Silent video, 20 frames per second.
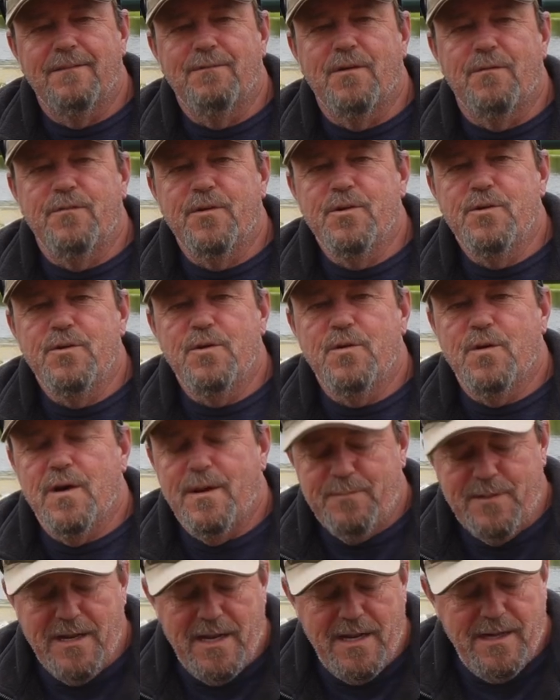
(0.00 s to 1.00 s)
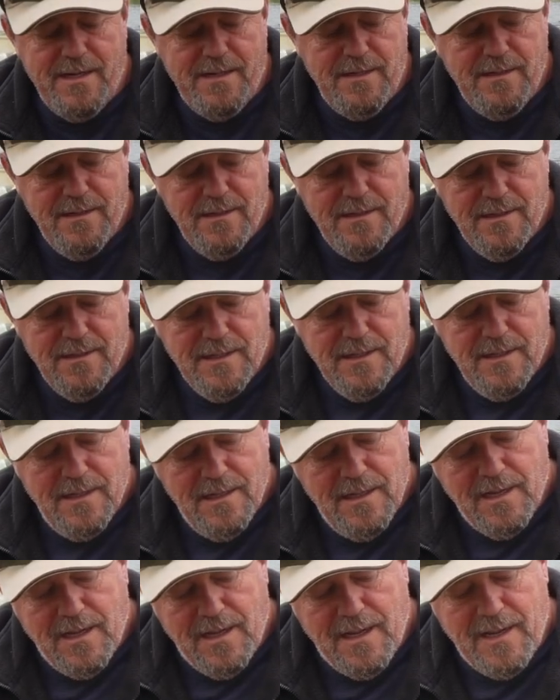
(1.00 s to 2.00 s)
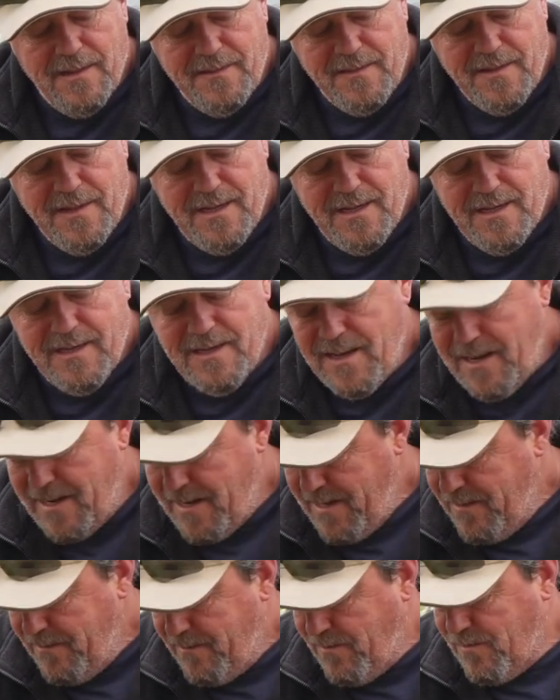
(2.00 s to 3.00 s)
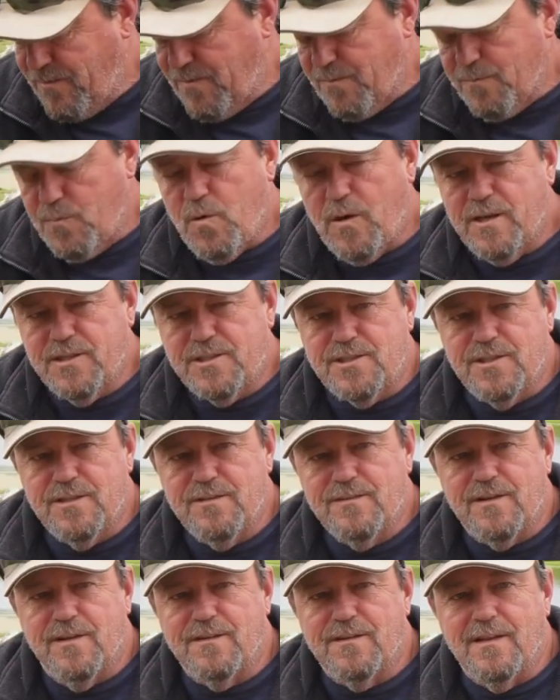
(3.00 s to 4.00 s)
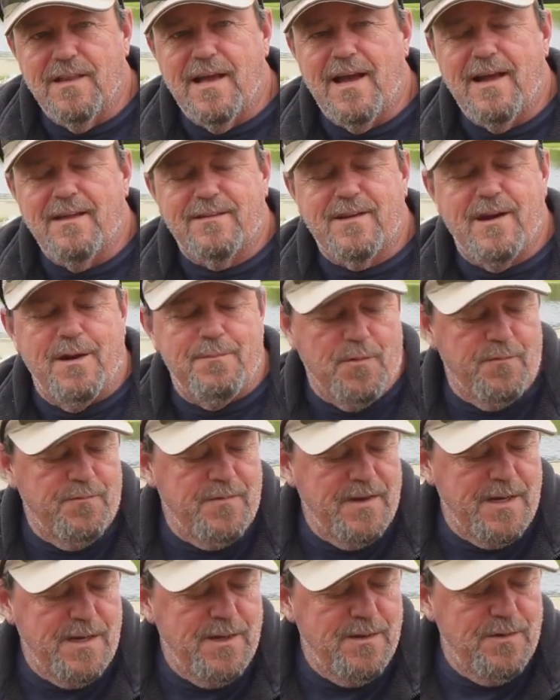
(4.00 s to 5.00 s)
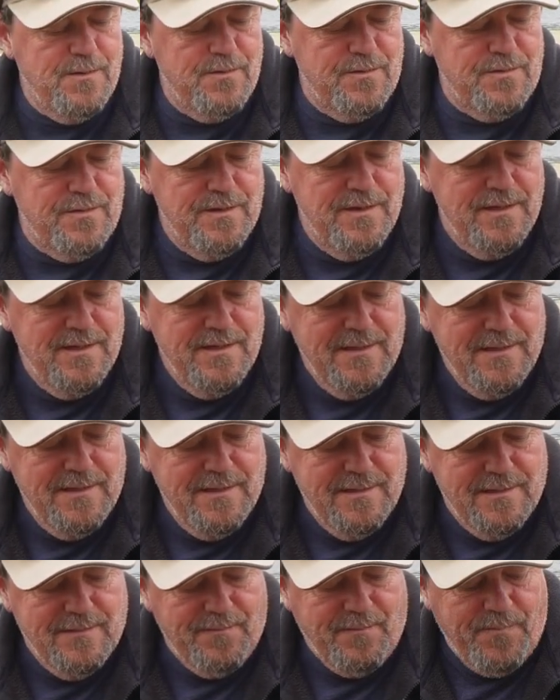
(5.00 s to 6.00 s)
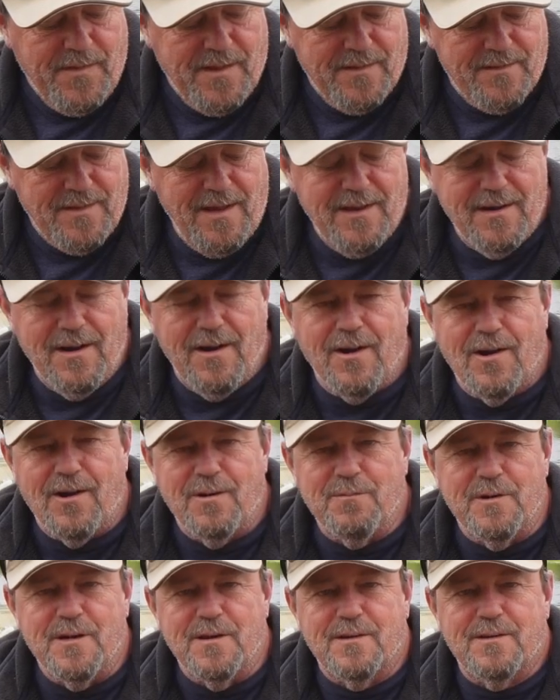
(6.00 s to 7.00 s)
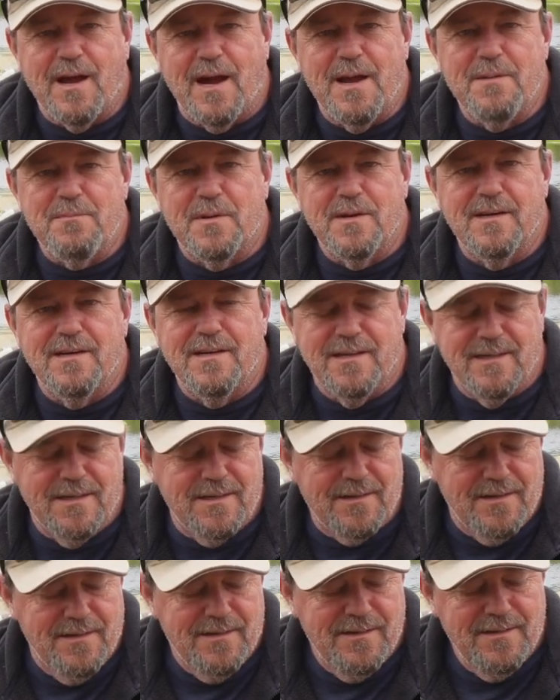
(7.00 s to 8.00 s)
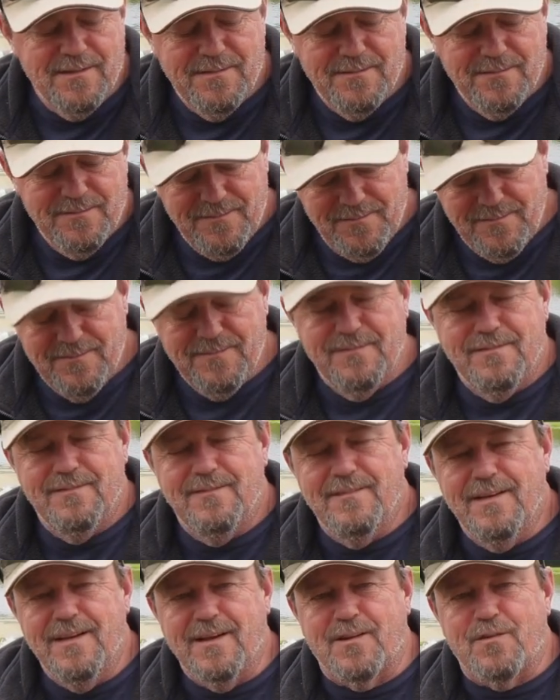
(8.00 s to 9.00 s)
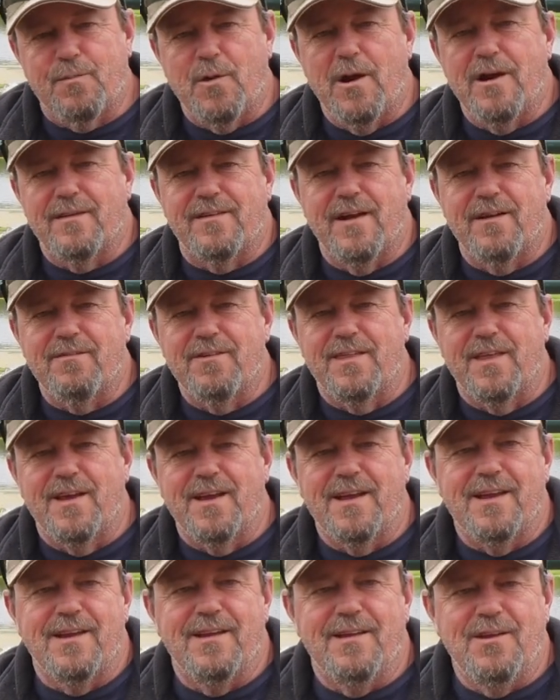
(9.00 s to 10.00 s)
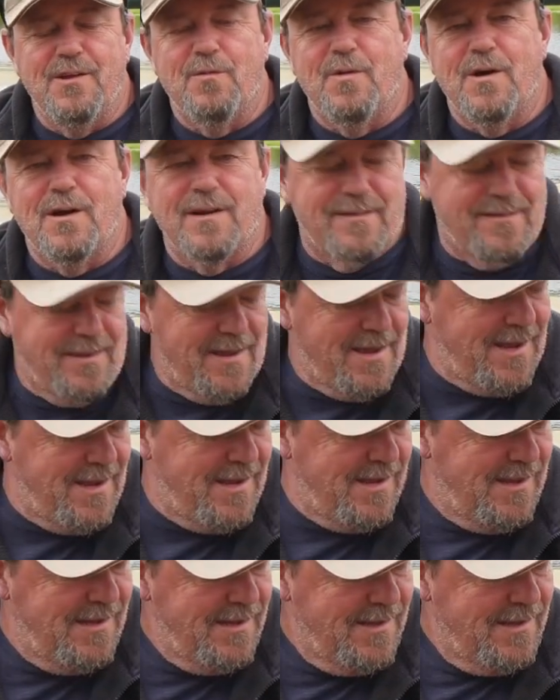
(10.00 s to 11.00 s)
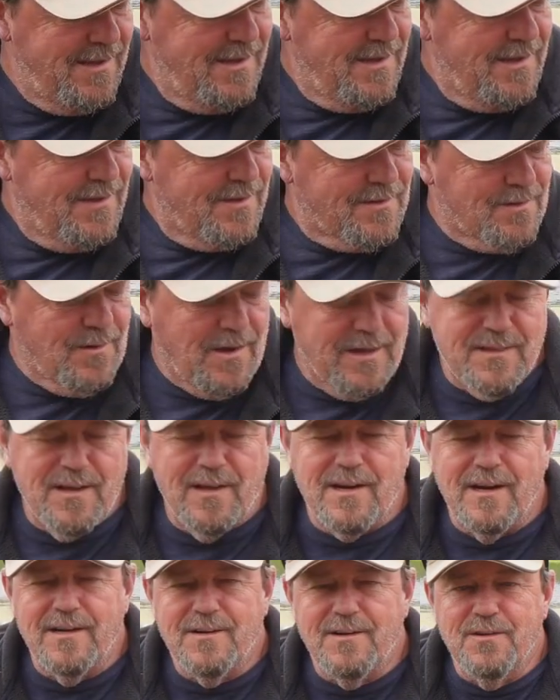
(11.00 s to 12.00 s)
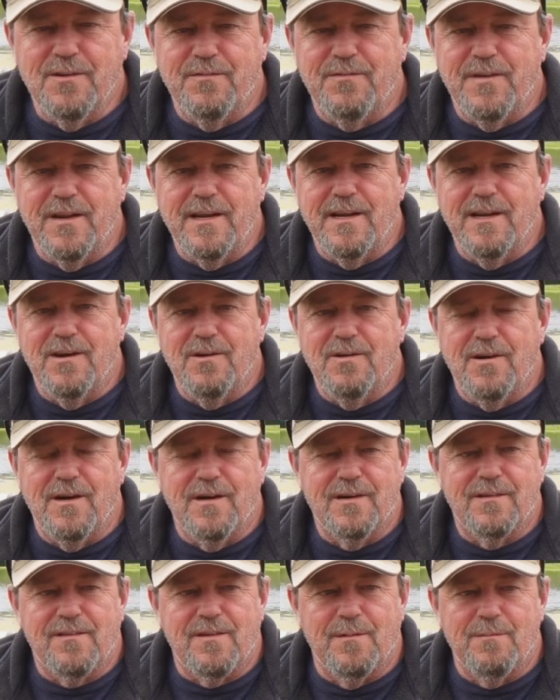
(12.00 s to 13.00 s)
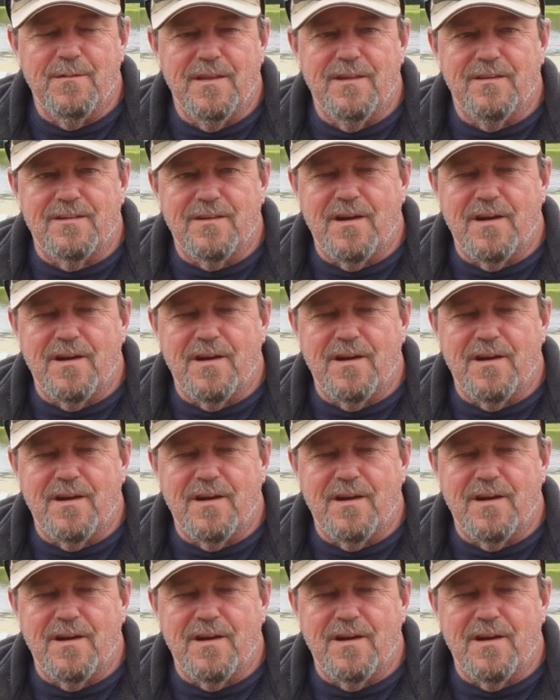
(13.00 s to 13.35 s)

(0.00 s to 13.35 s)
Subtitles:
of a voodoo update and then answer some questions on the last couple videos. It's kind of hard when you're typing to express everything you want to say, so I thought I'd do a video on some of these